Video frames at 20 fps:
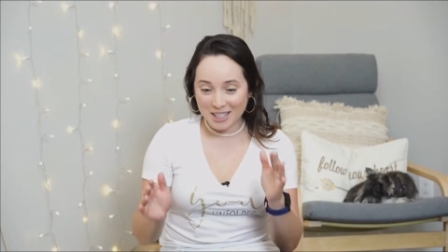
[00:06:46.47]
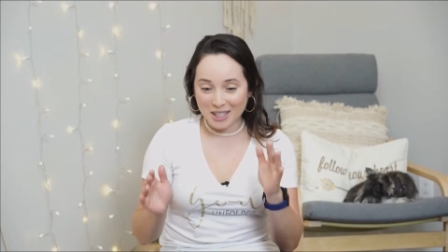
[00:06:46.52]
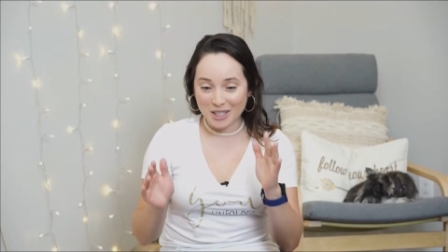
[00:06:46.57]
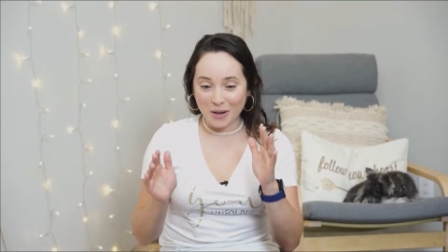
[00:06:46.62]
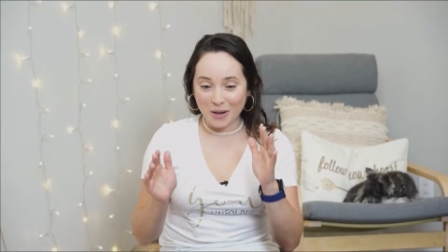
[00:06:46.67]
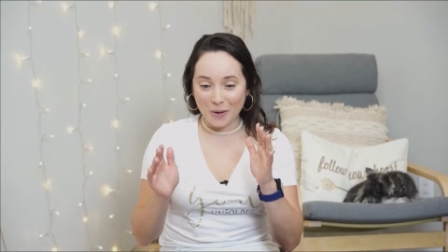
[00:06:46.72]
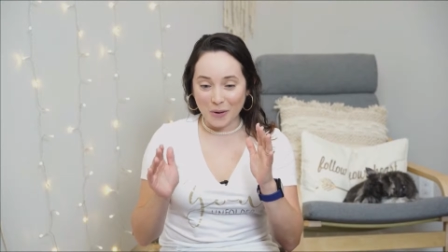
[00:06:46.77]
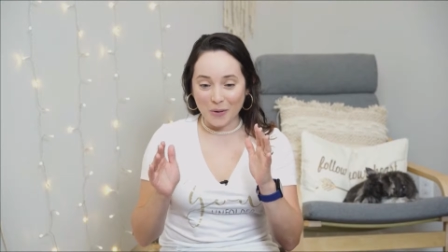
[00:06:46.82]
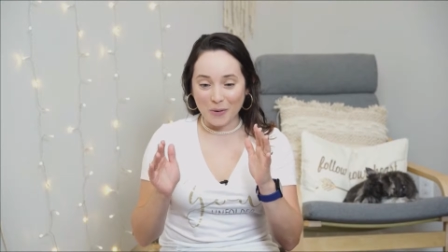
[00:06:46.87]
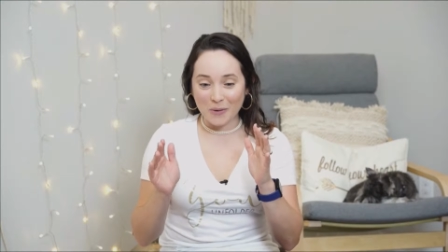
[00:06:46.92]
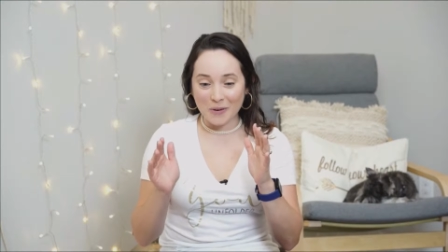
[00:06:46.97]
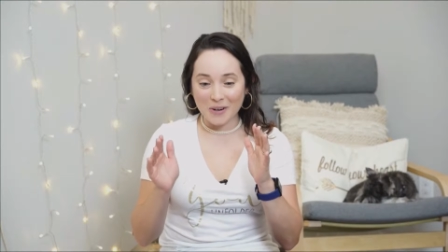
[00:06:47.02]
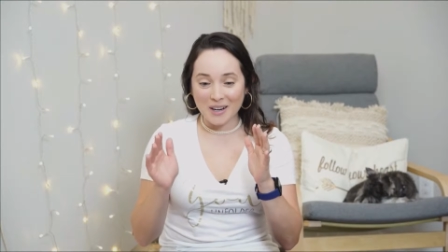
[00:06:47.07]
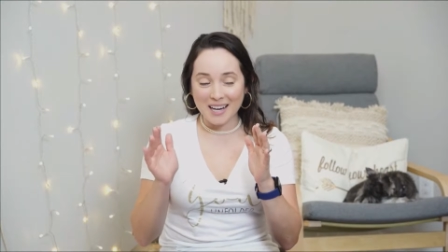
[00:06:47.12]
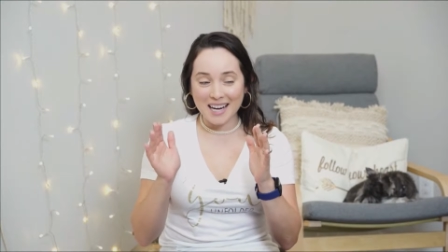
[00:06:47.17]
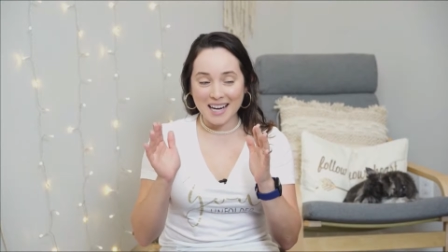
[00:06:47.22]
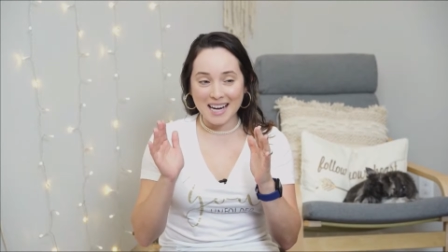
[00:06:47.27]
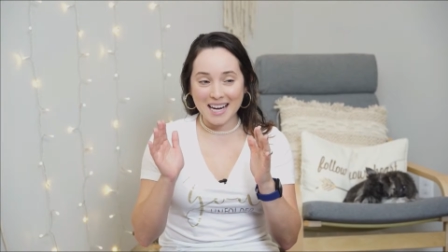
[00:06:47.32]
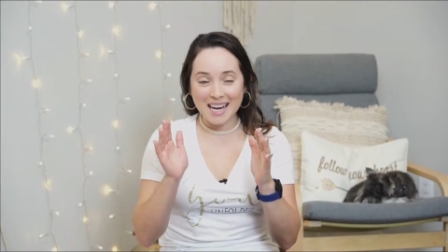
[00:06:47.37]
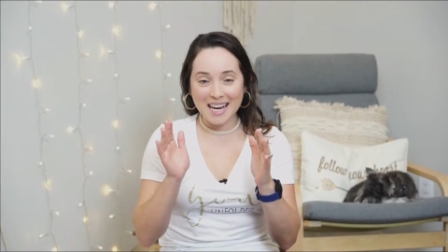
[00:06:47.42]
So
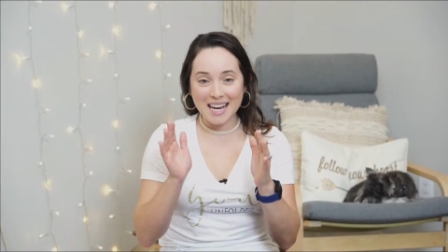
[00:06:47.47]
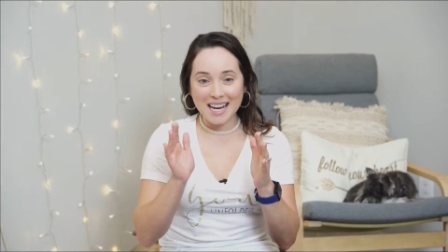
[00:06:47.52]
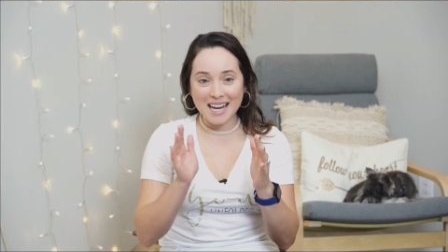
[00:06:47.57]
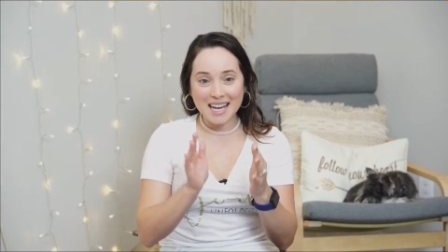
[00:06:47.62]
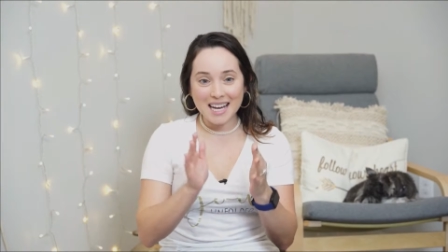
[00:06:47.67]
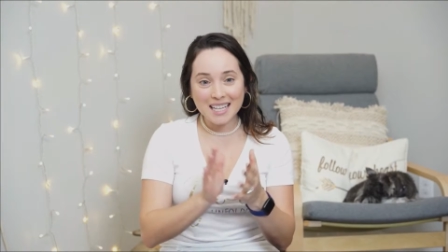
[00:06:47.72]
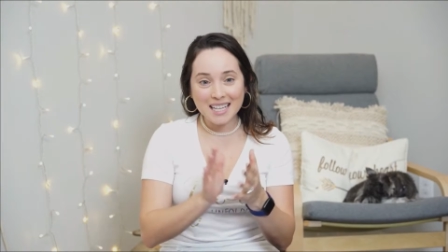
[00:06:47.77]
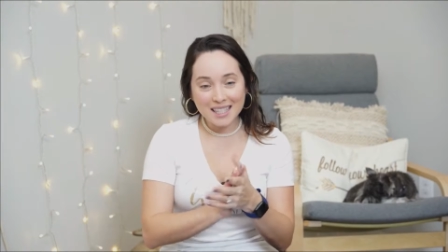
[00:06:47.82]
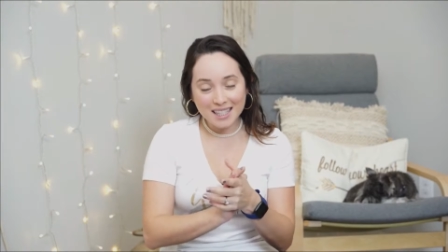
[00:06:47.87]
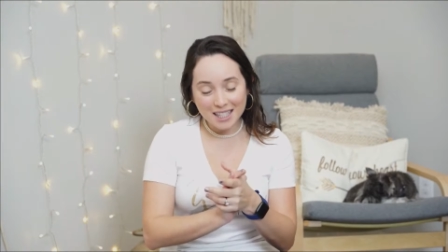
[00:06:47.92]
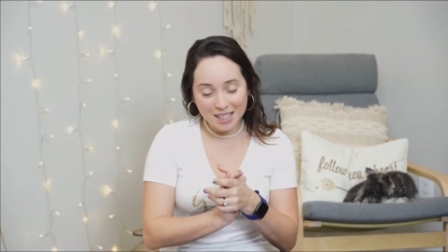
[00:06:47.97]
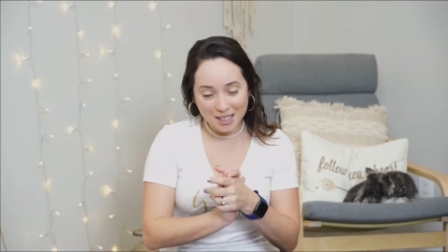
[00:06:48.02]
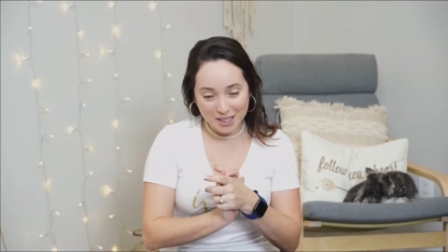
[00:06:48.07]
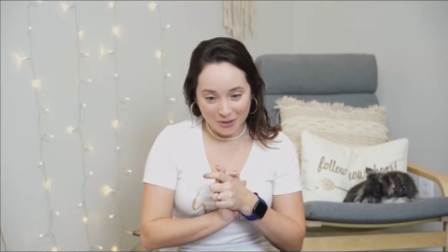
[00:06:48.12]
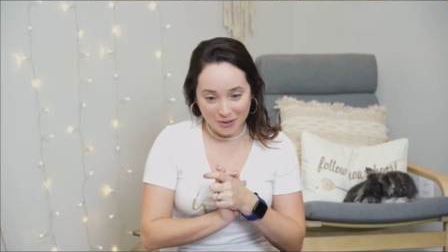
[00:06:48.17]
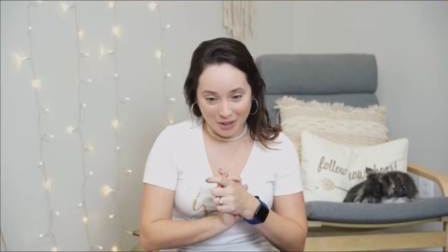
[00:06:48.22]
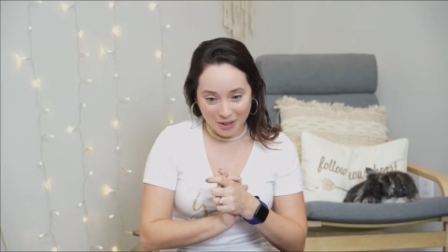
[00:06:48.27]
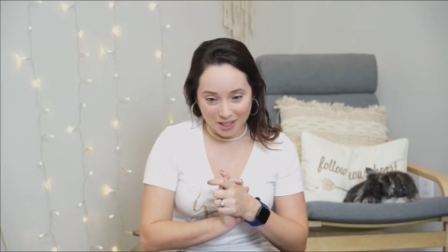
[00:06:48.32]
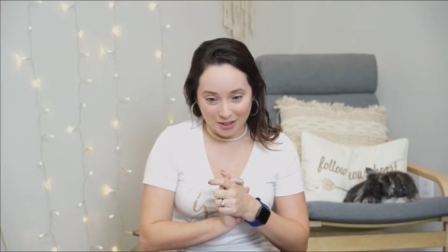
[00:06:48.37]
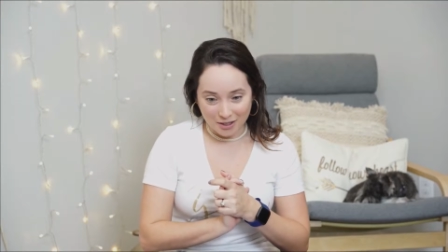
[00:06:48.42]

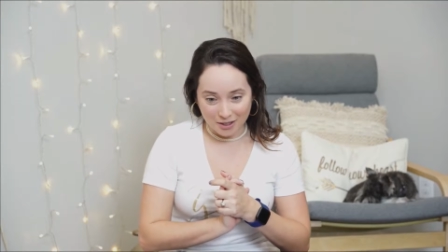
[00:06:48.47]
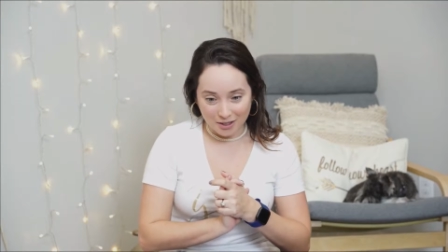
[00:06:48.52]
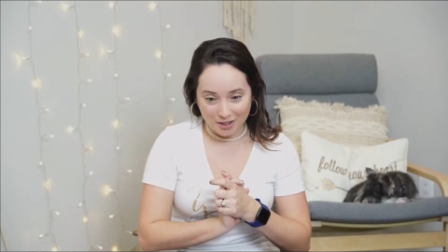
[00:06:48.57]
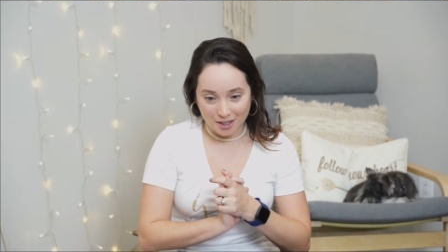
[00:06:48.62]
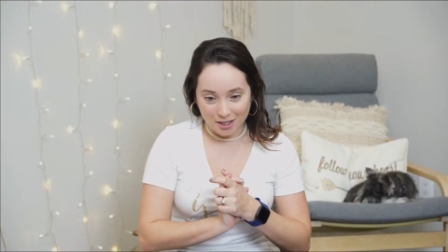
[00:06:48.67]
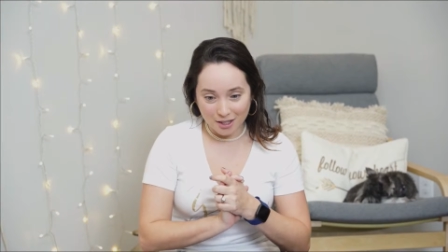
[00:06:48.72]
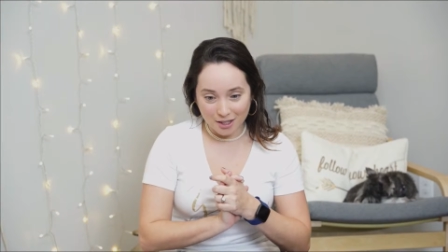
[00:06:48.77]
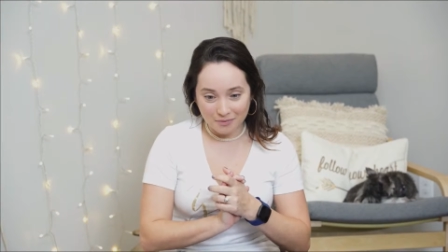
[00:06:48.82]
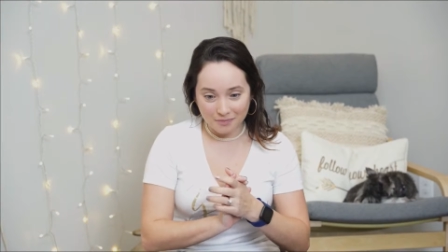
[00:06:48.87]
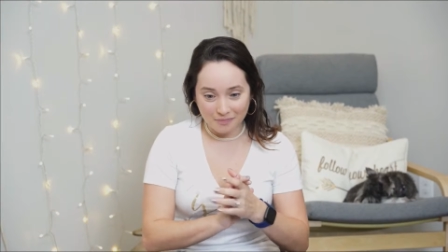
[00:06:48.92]
integrators